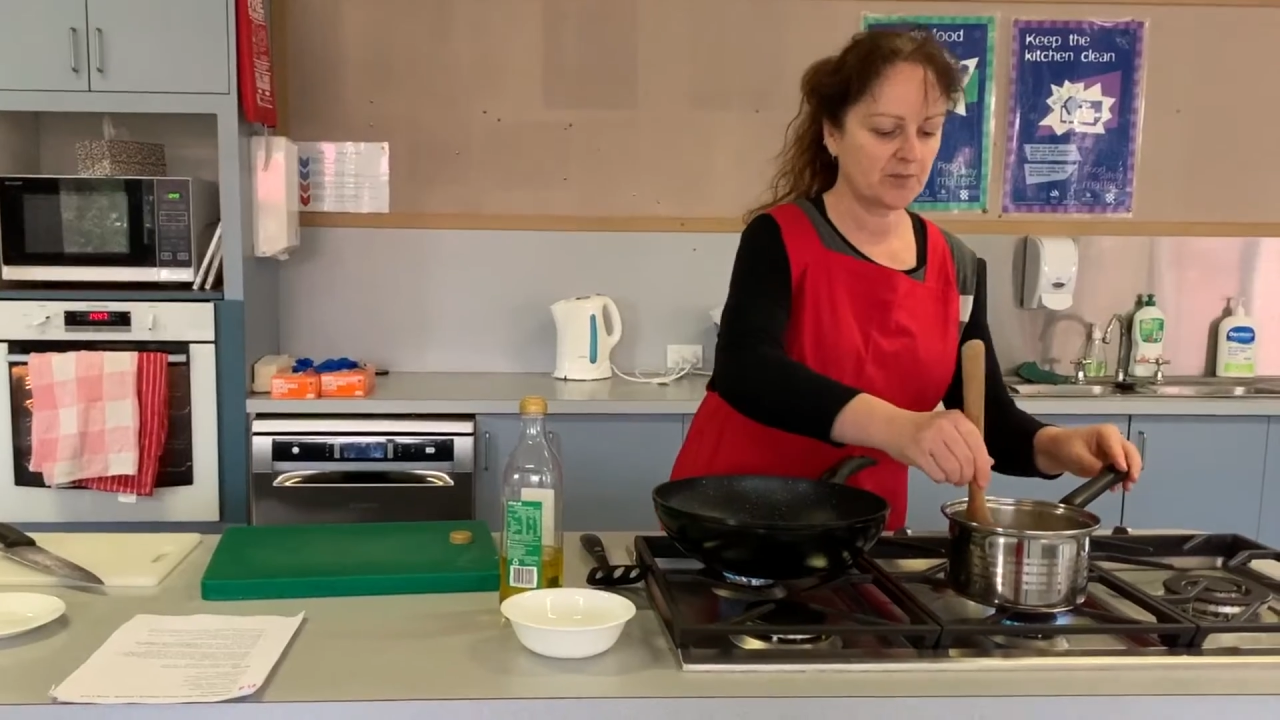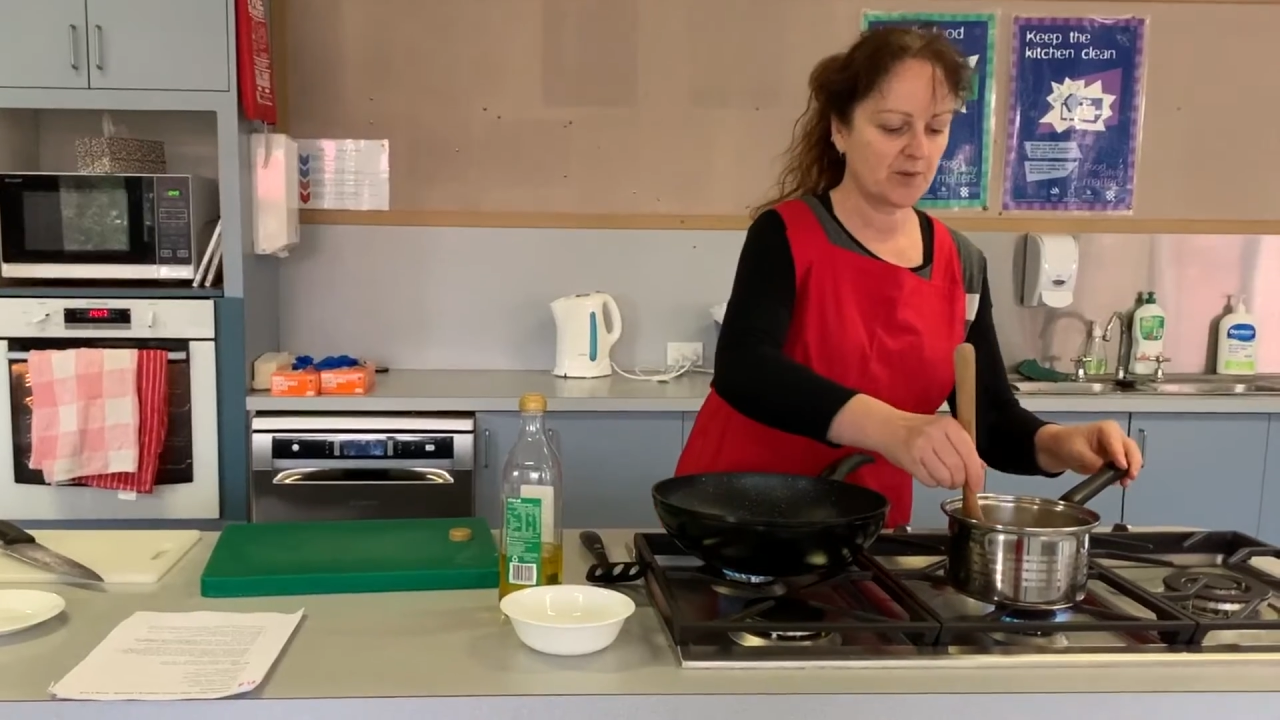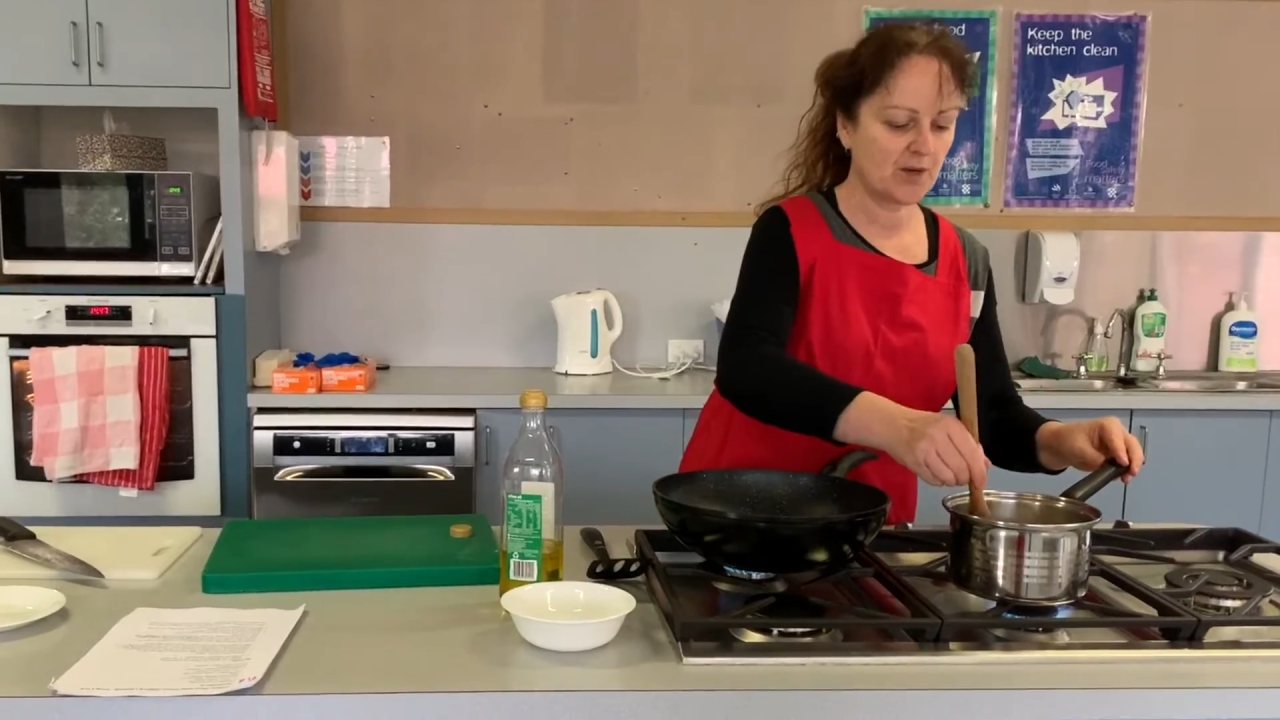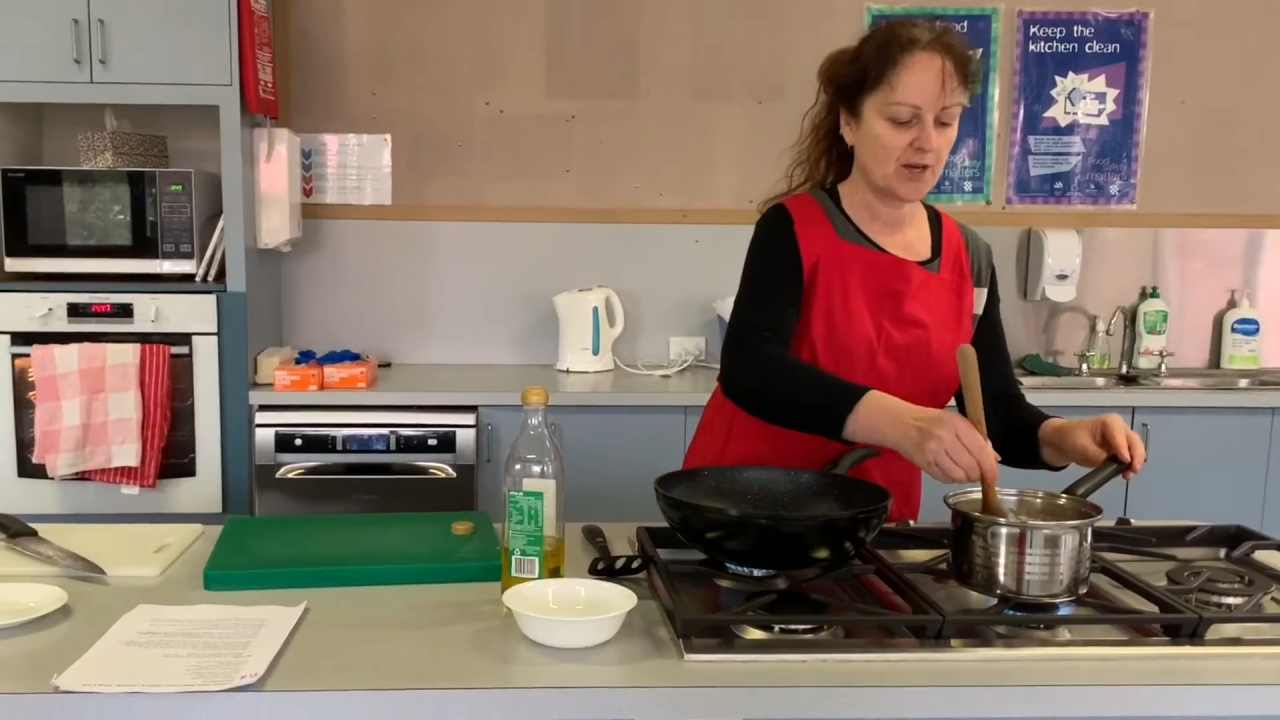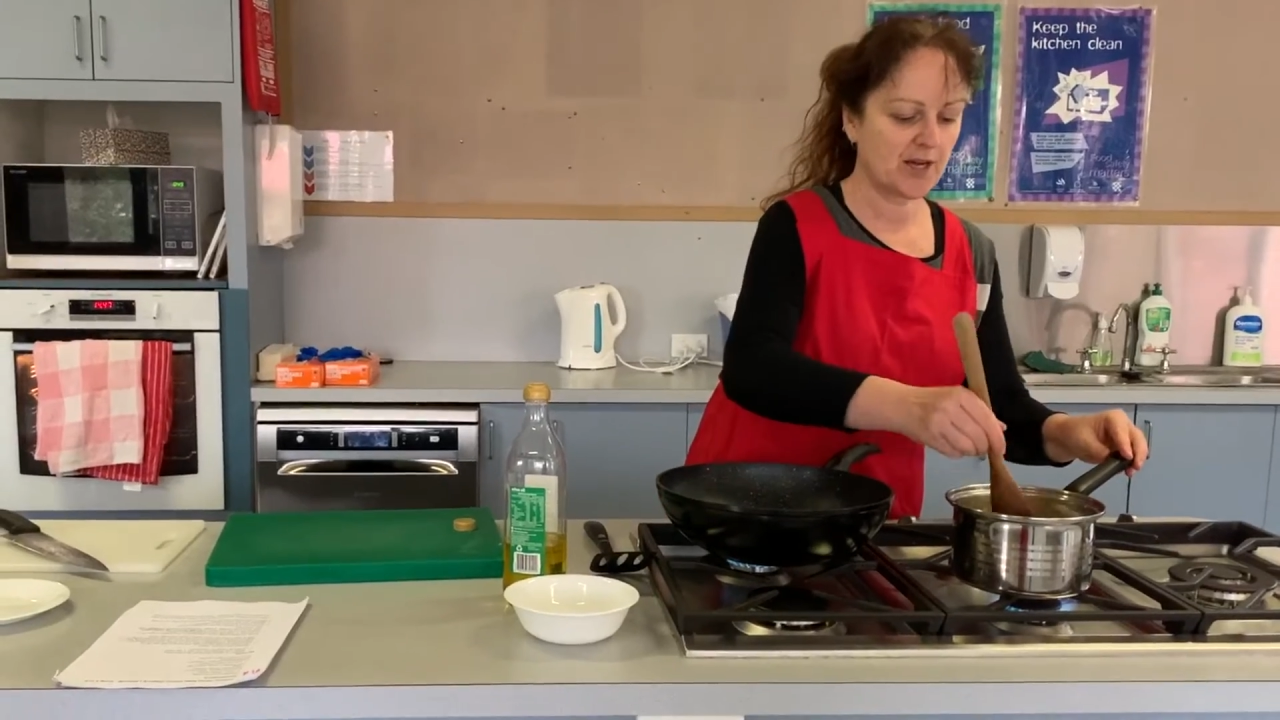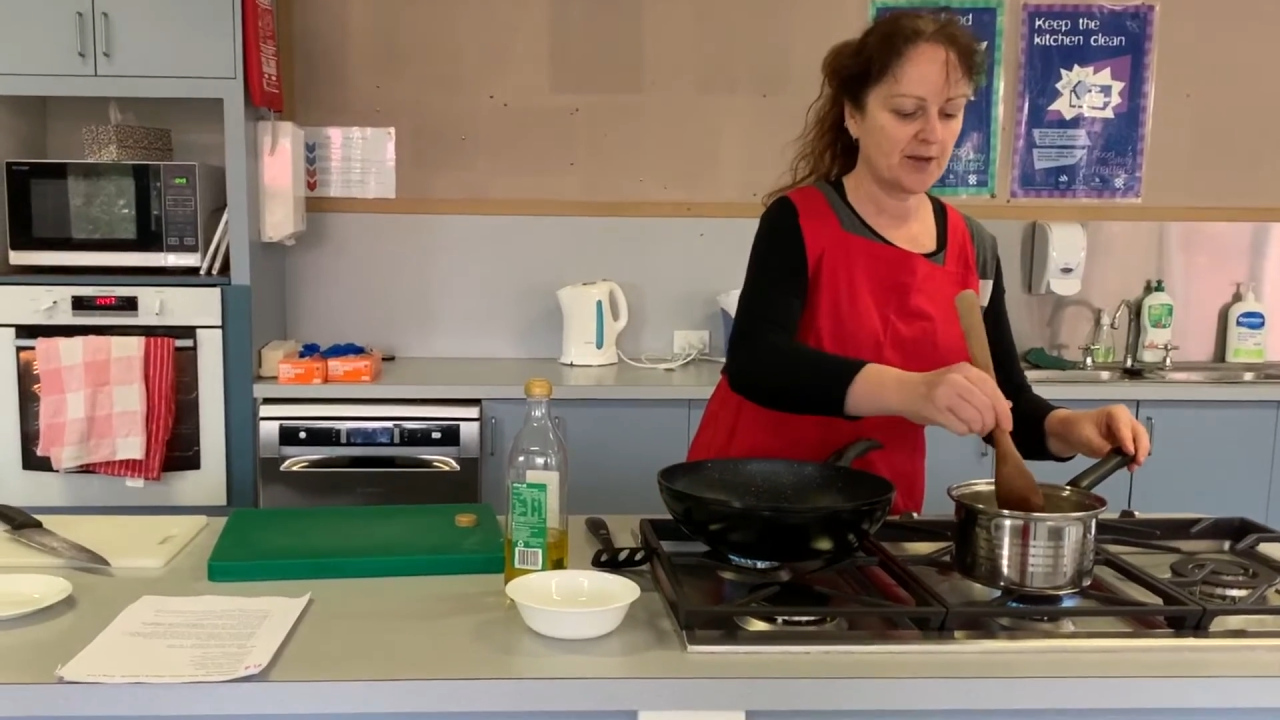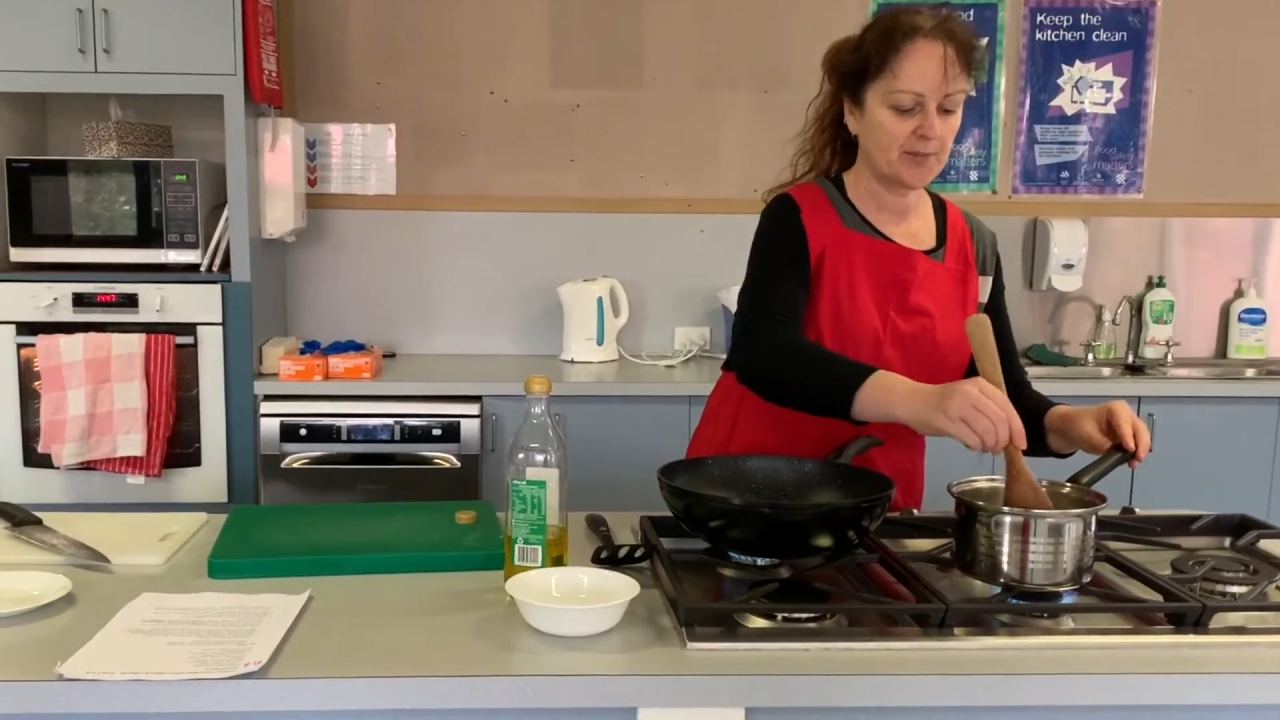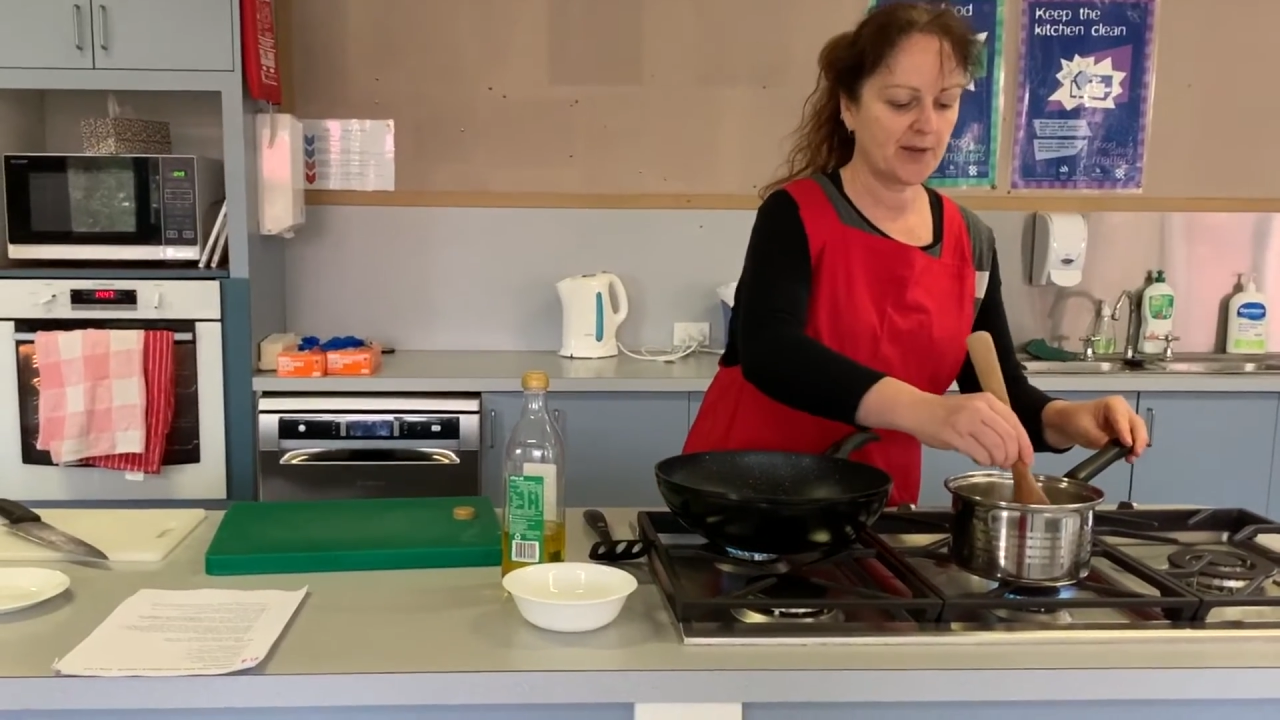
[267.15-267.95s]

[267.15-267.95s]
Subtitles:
my